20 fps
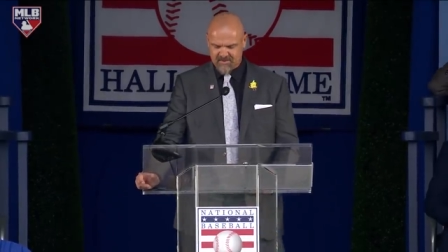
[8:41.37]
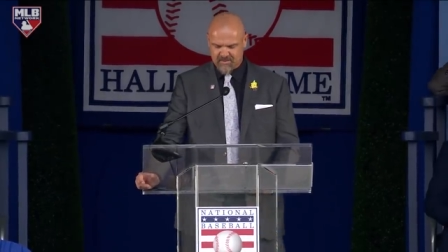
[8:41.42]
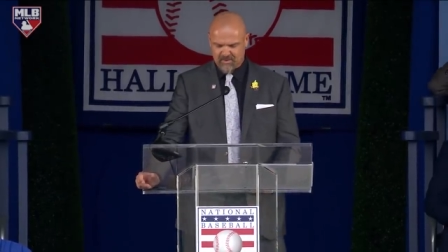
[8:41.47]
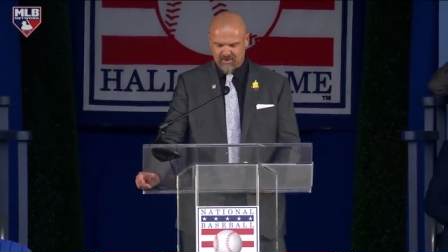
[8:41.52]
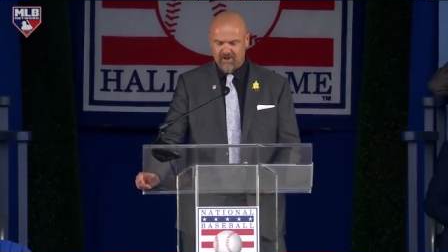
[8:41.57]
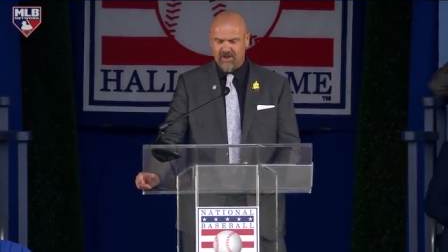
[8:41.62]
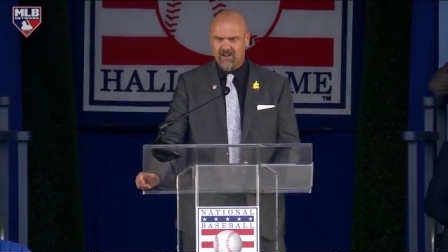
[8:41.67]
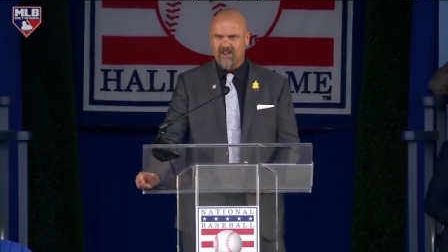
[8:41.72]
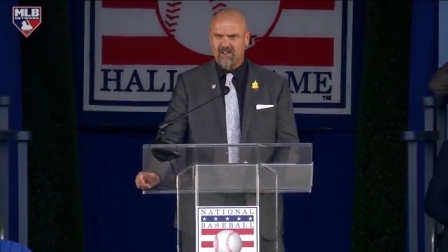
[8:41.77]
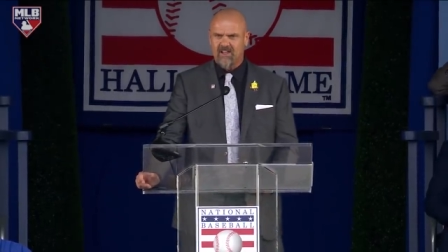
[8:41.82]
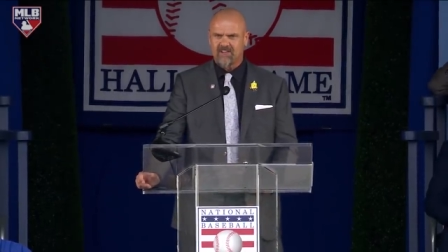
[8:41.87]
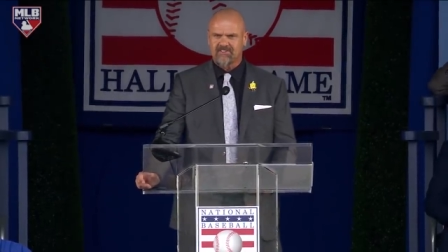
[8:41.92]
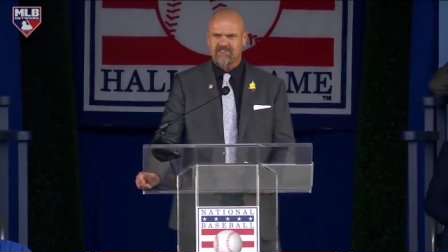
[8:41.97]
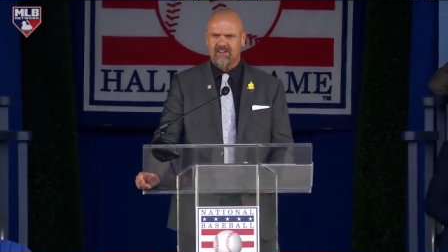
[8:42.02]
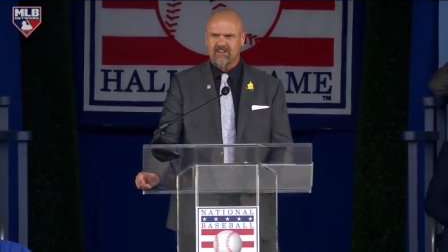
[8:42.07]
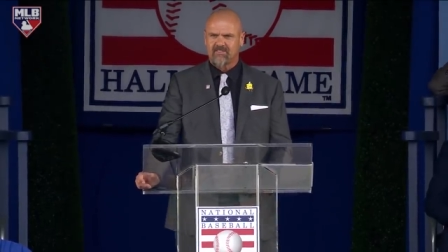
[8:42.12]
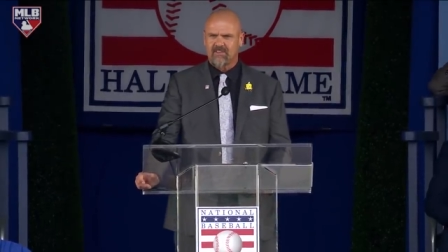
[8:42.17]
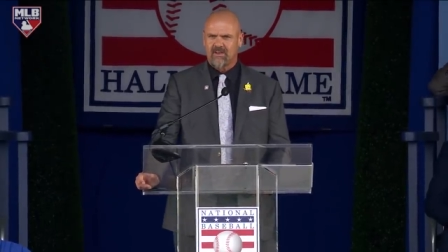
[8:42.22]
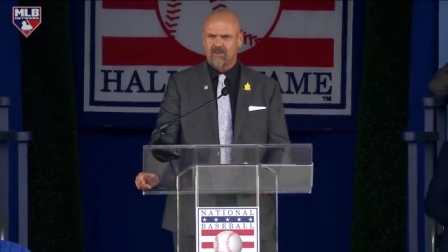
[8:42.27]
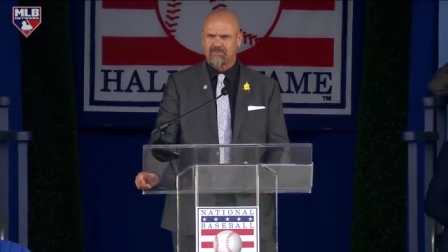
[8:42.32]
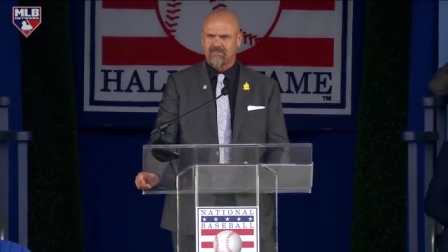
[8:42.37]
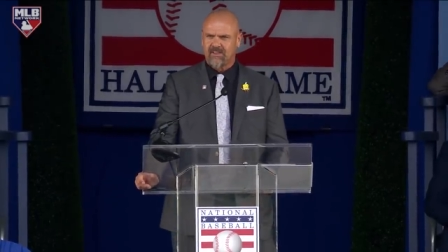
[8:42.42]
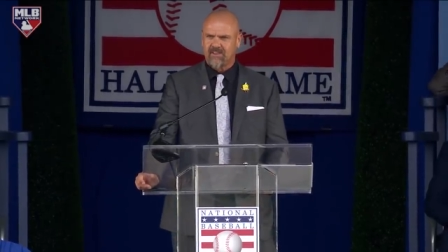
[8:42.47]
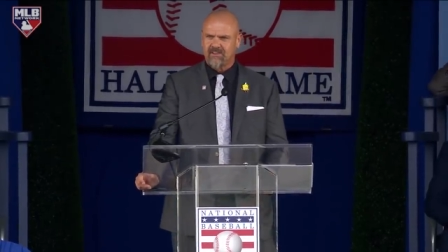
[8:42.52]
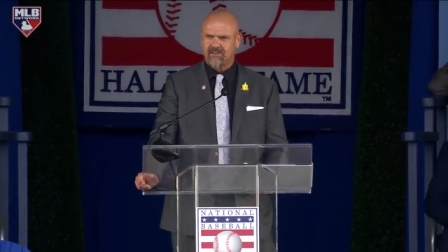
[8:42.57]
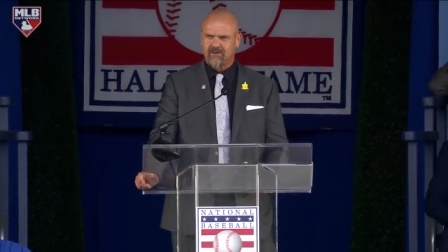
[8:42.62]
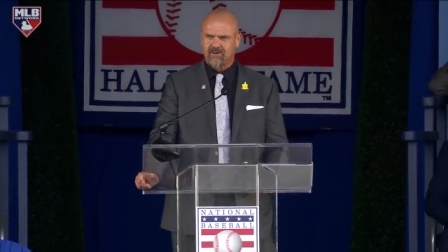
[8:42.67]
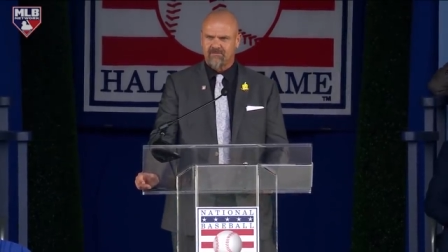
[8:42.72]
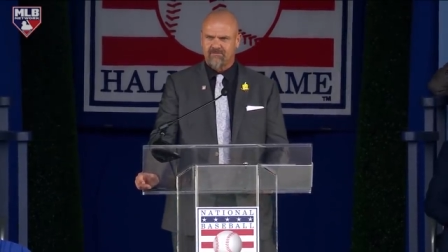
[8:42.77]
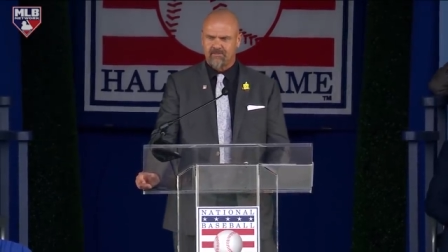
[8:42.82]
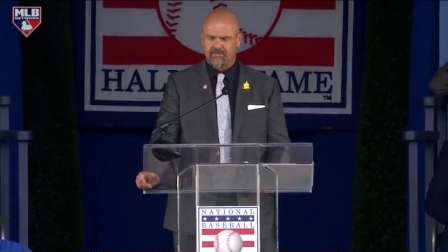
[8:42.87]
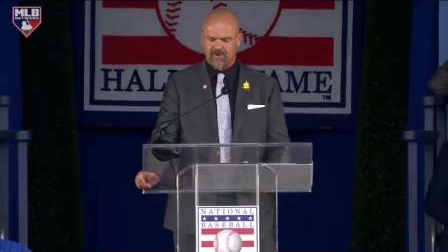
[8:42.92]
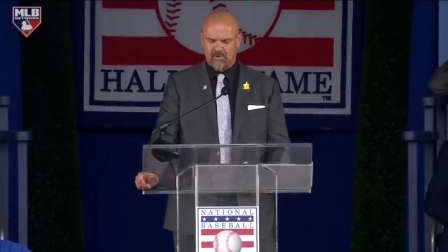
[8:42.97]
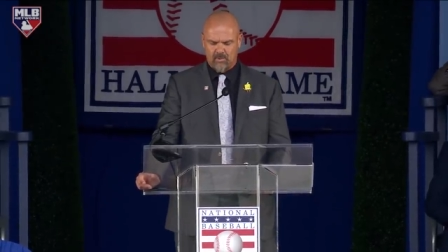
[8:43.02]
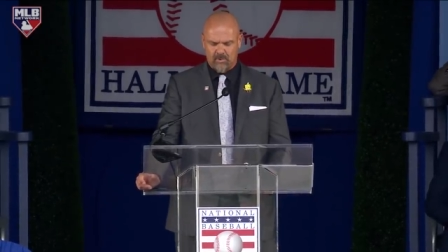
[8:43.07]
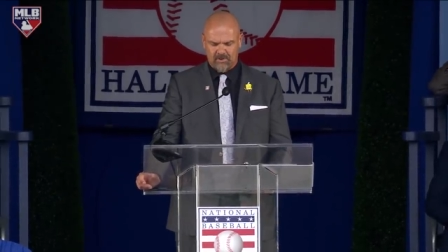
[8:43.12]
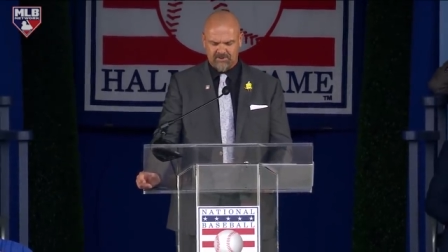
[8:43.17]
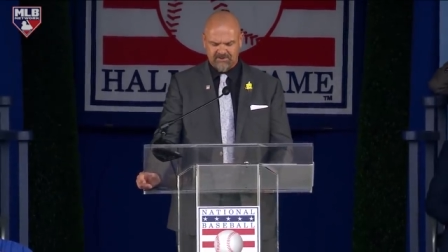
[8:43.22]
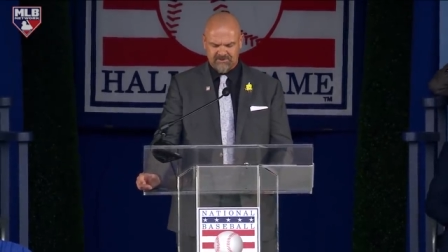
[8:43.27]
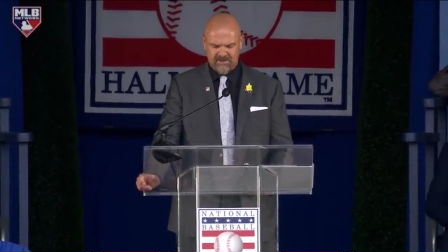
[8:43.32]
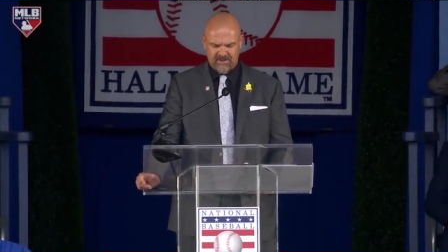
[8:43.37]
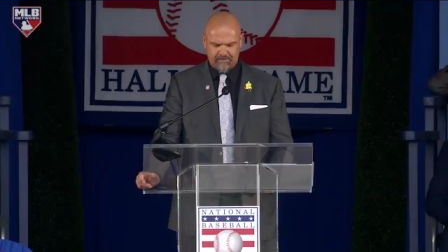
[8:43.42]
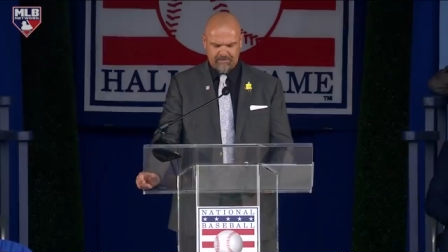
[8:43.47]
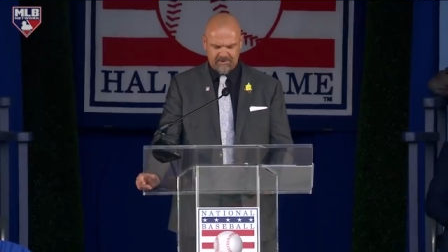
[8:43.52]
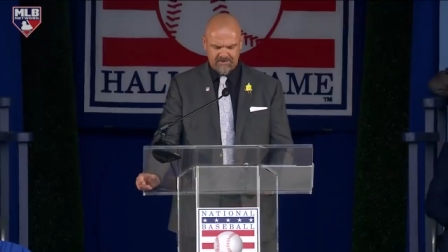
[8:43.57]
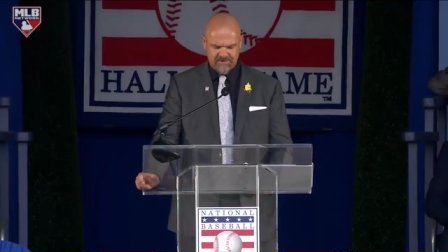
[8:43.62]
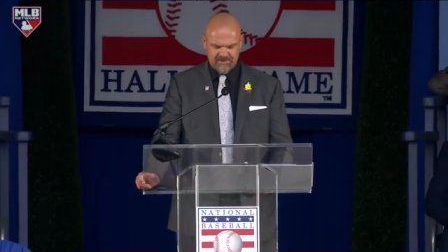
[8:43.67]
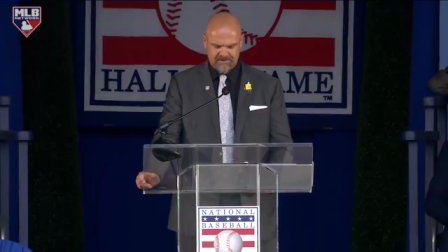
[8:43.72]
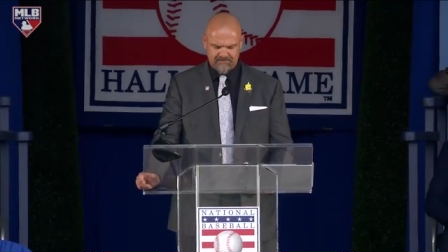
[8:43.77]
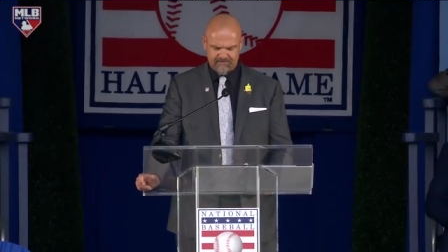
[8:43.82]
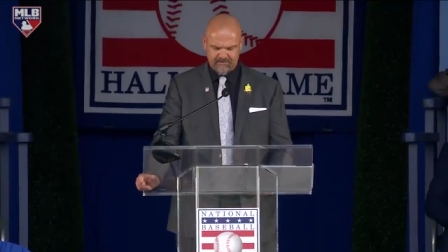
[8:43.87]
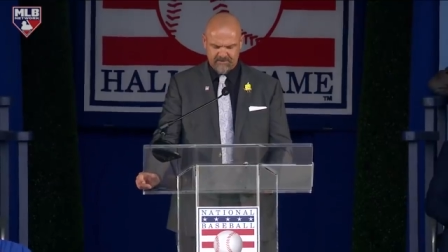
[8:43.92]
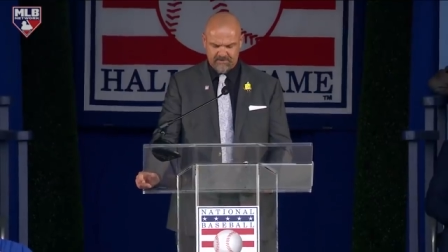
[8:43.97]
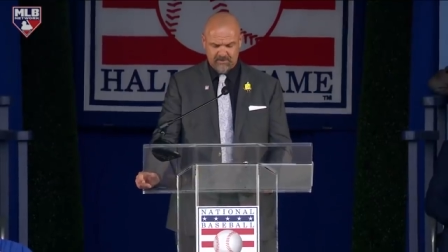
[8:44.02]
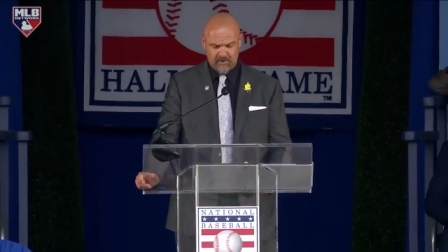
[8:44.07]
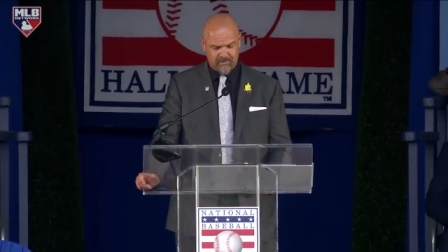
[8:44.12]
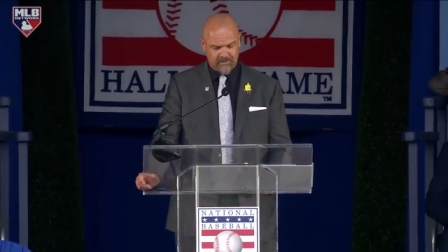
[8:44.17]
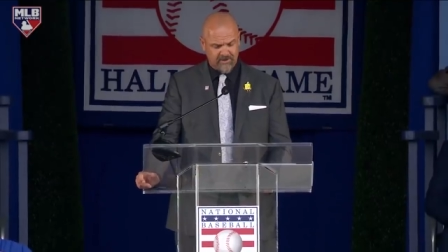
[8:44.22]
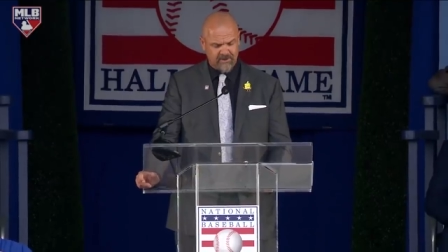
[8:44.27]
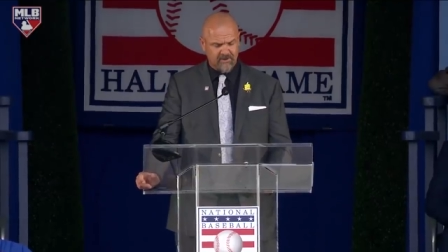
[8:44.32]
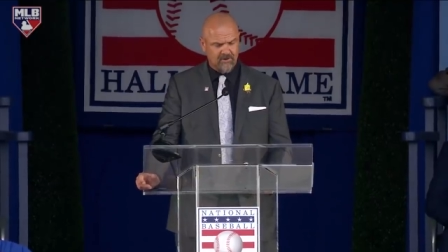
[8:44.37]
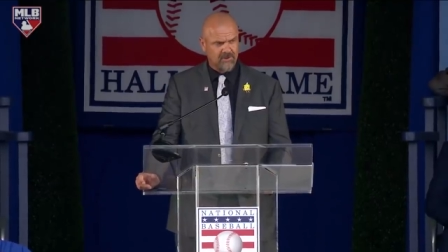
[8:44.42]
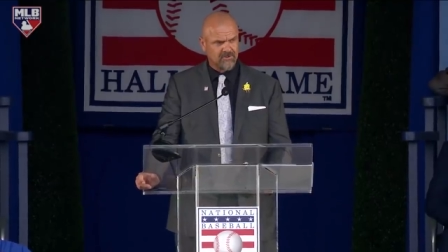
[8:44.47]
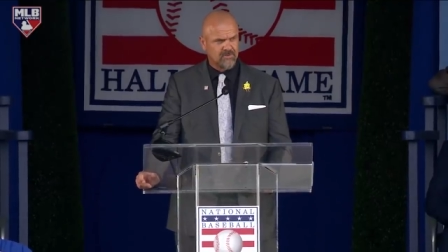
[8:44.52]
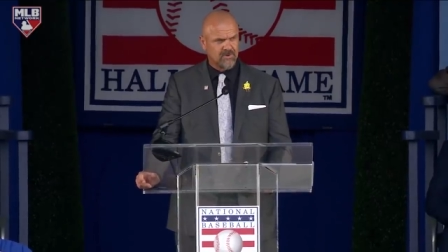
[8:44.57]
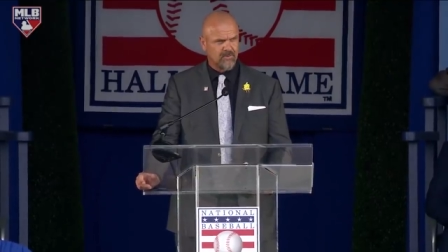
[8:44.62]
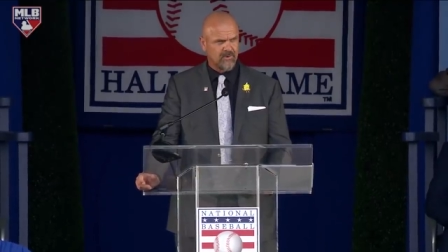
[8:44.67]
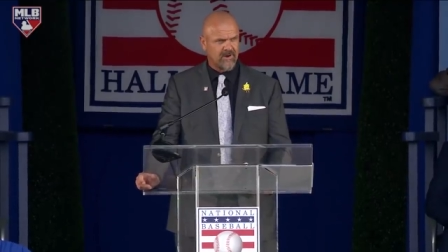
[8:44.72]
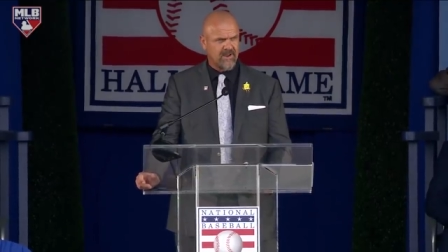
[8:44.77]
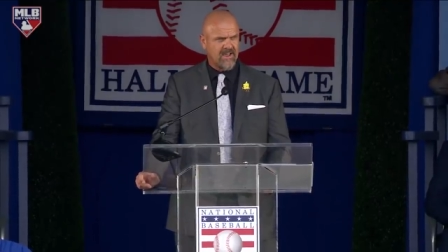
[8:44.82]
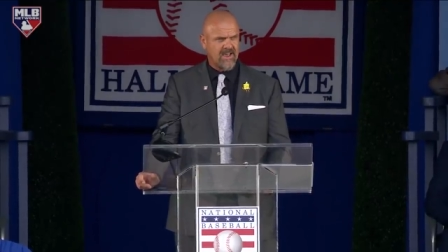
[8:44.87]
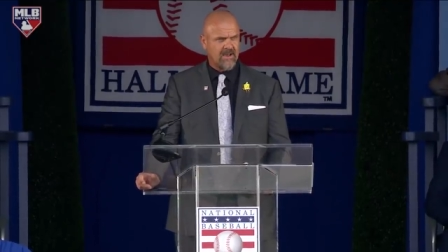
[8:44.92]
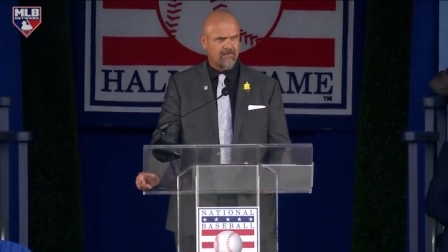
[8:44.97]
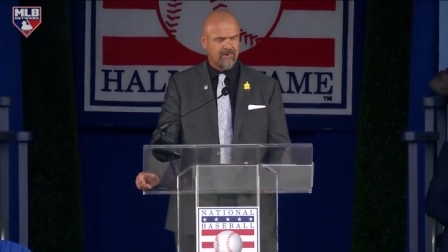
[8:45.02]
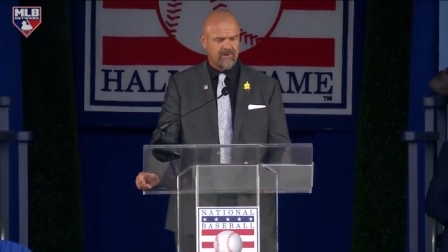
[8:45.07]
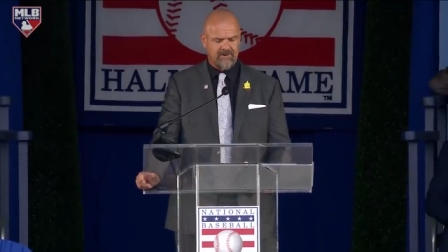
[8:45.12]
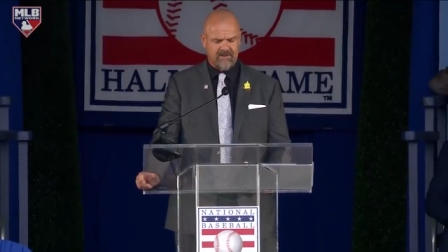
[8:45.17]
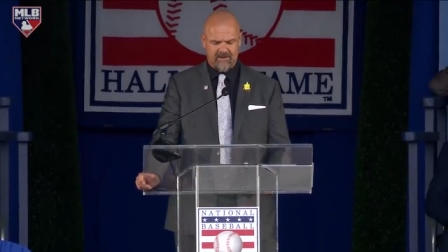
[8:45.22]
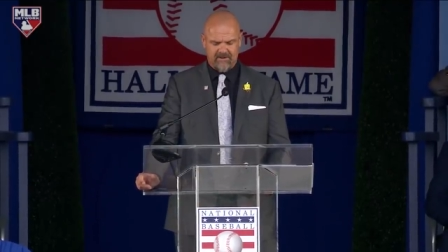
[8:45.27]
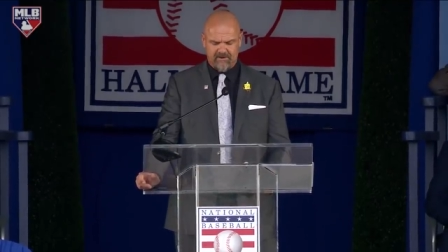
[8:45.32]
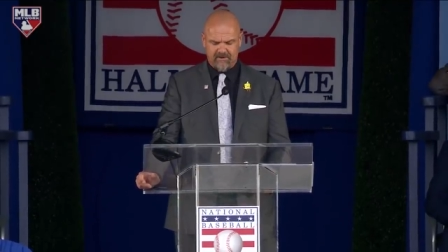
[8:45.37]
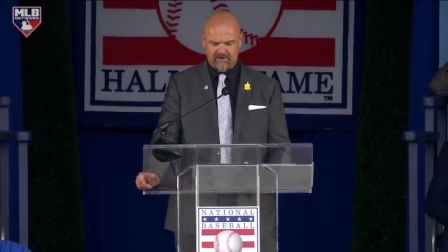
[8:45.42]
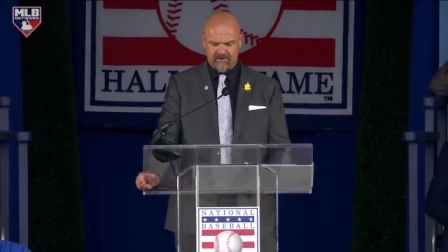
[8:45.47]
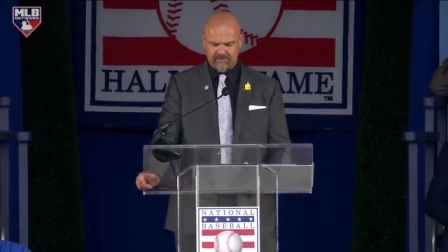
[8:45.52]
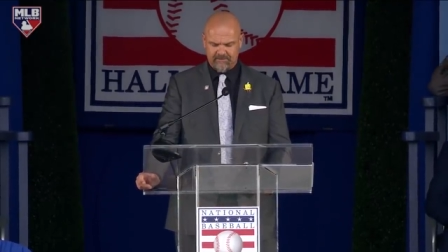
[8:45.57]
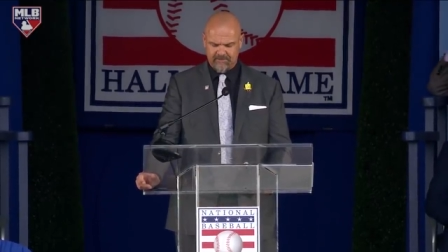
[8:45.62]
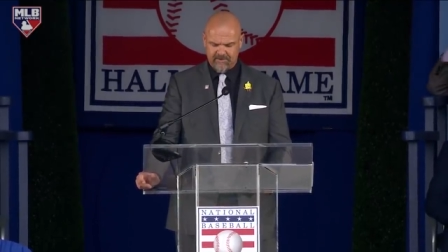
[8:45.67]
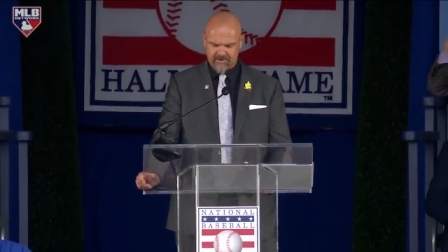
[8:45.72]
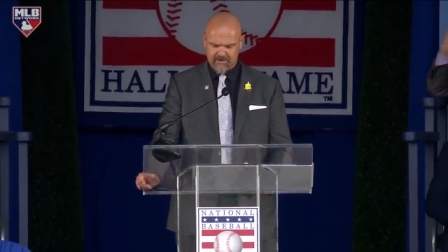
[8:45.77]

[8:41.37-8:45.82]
We all lost out that year from the work stoppage, and nobody knows what would have happened that year.